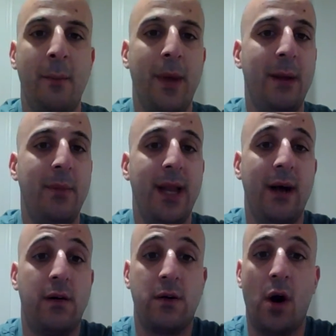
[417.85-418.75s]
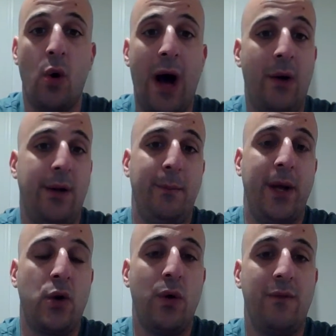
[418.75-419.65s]
Maybe they'll go out and
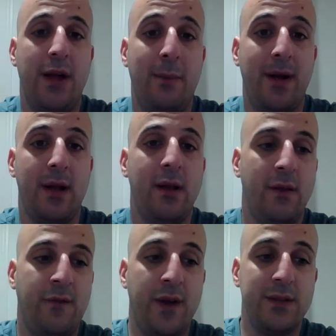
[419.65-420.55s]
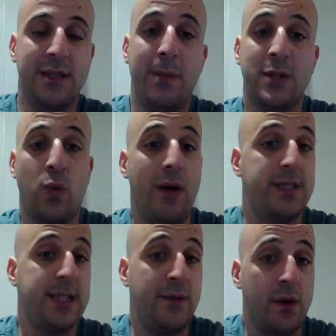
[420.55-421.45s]
pick whoever they feel is the best wide
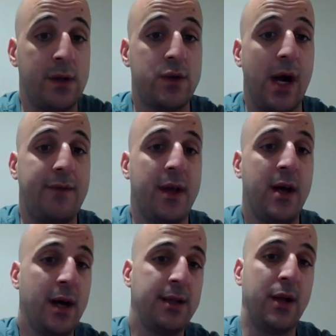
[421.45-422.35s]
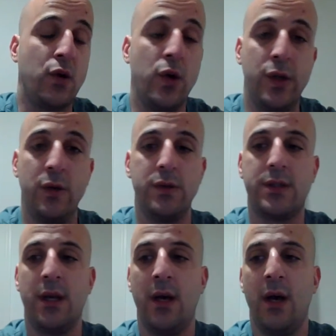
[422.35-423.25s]
receiver in the draft. They could
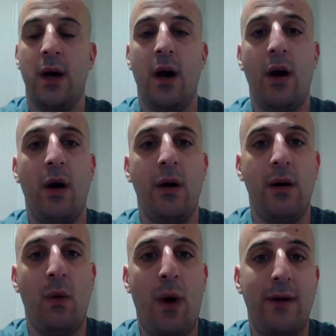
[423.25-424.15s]
use a wide